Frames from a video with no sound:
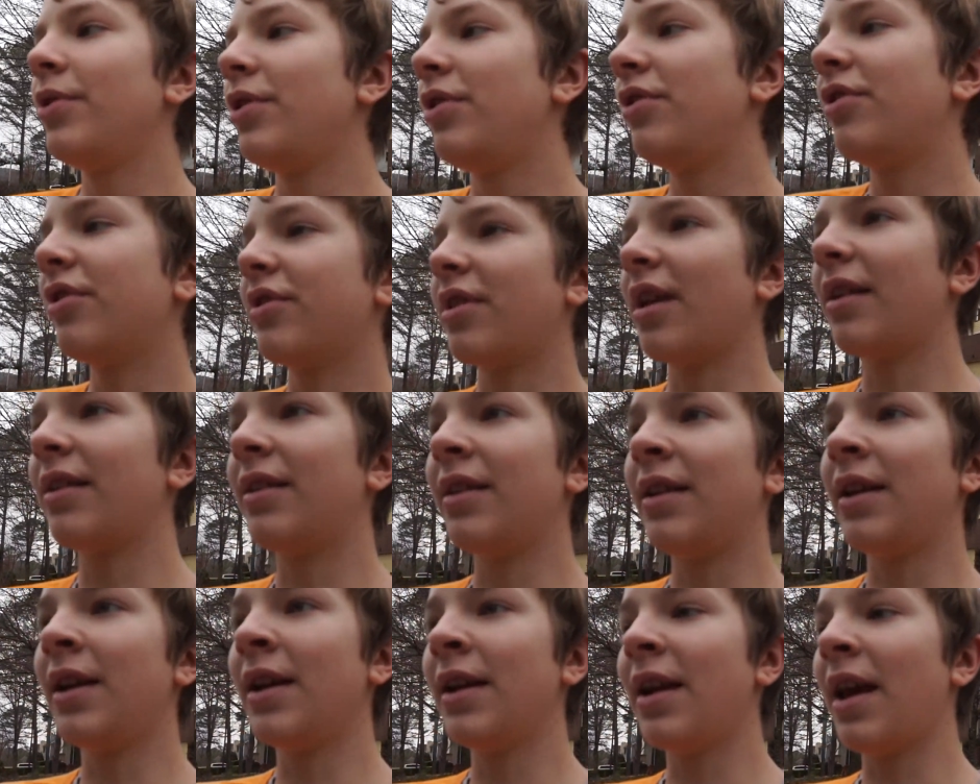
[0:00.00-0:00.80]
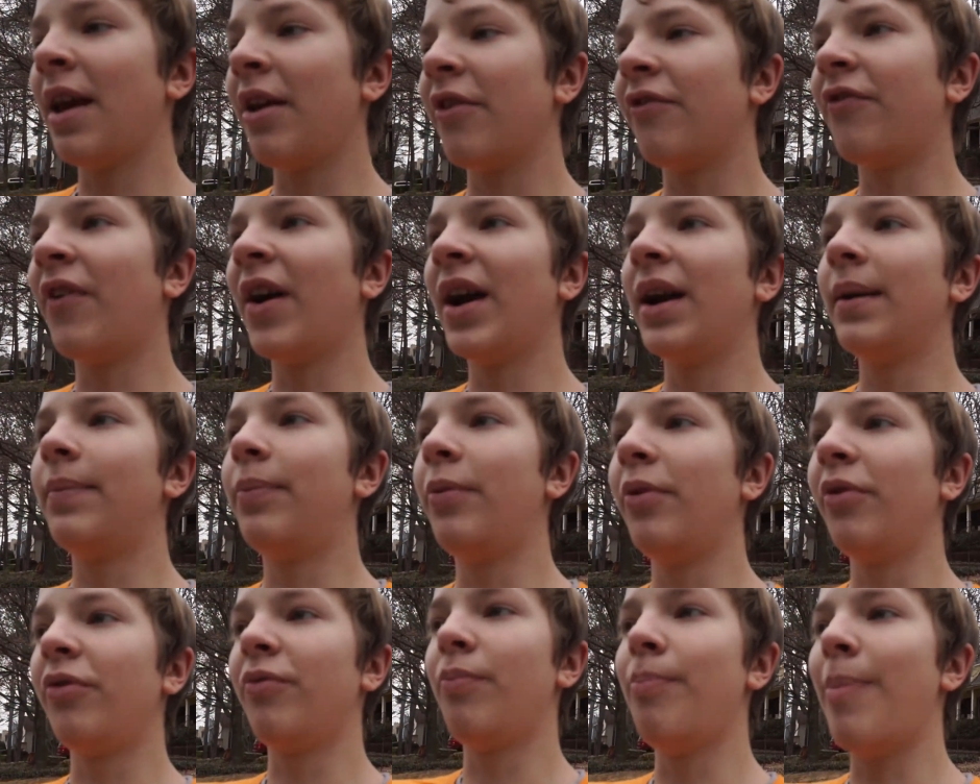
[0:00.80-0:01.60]
You just have to get a
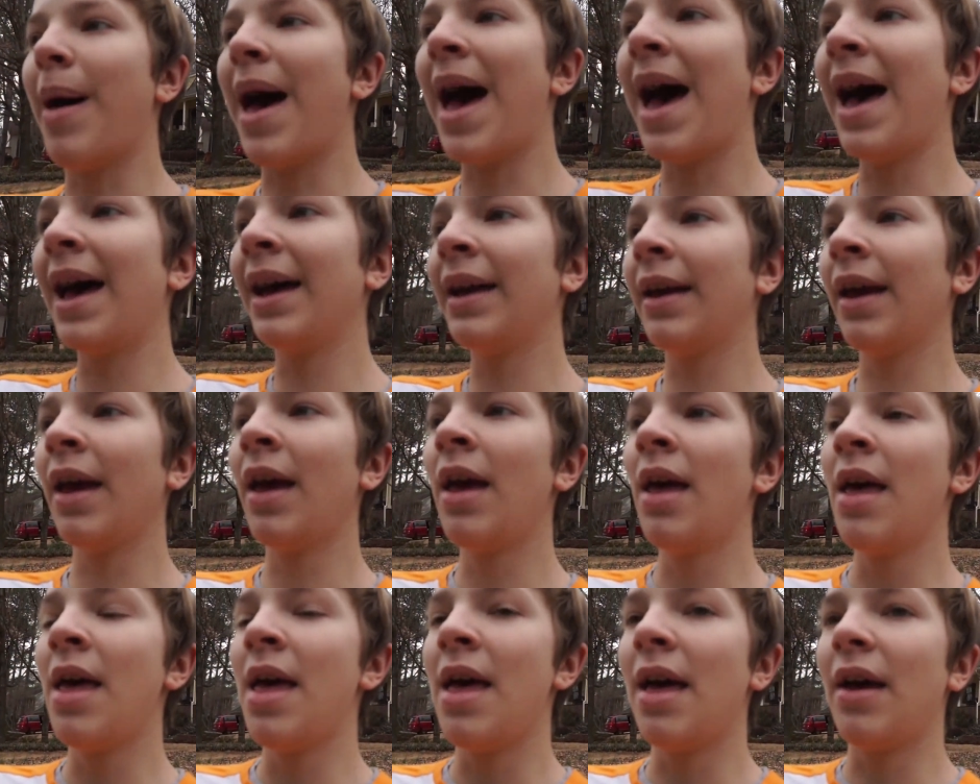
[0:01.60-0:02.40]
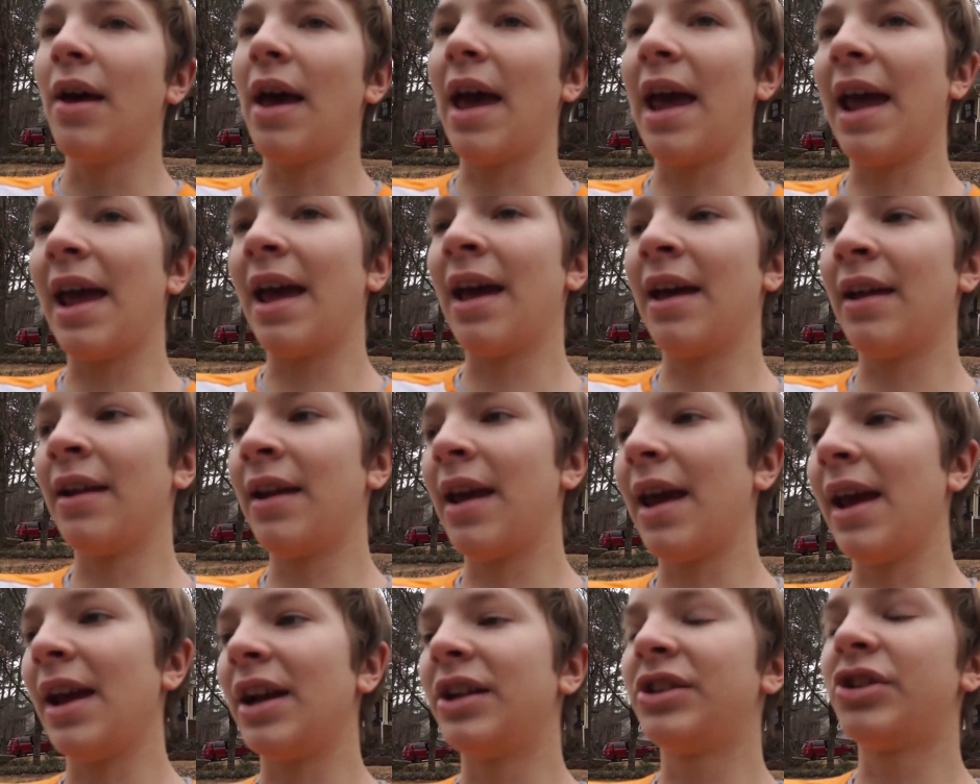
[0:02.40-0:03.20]
fireproof bag and
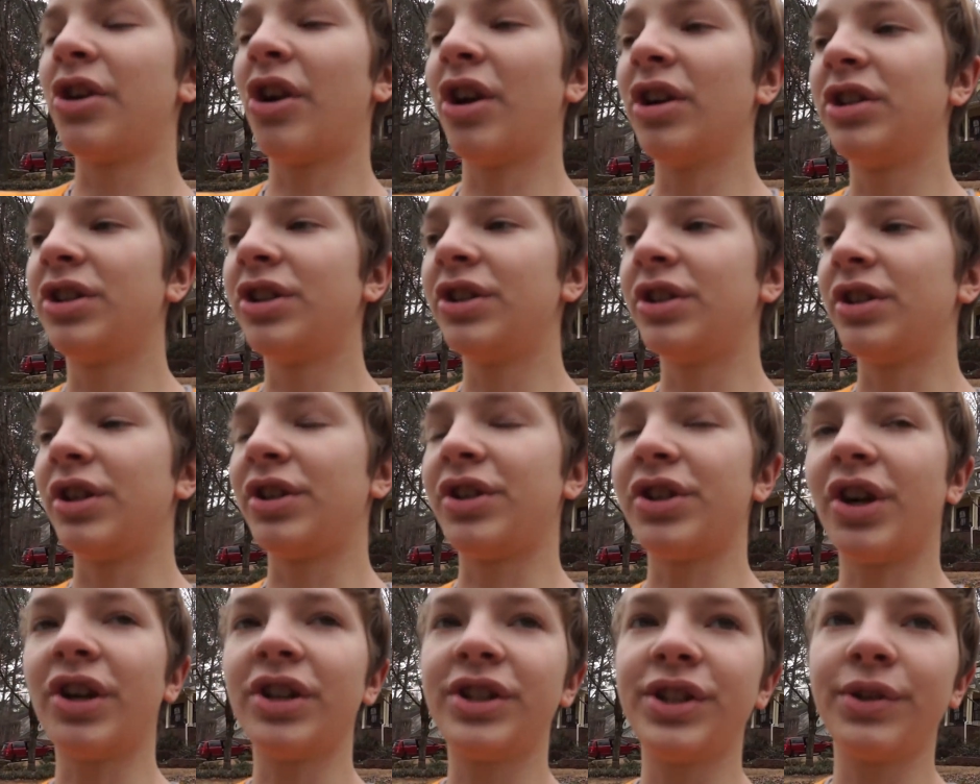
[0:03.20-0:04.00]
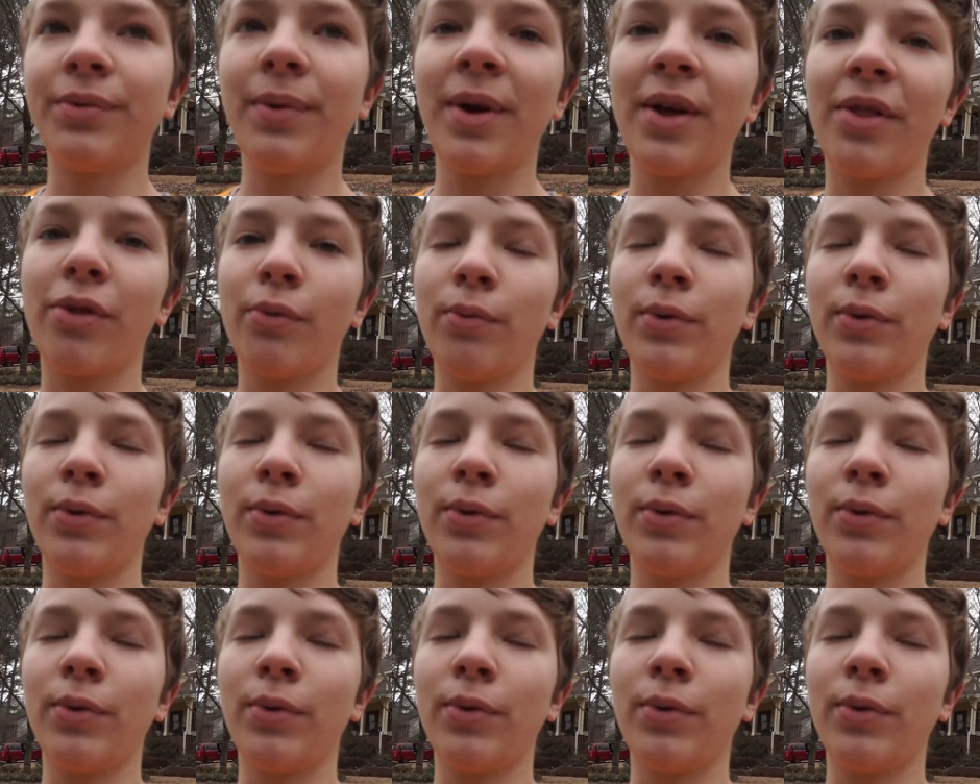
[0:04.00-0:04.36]
a charger to charge it with.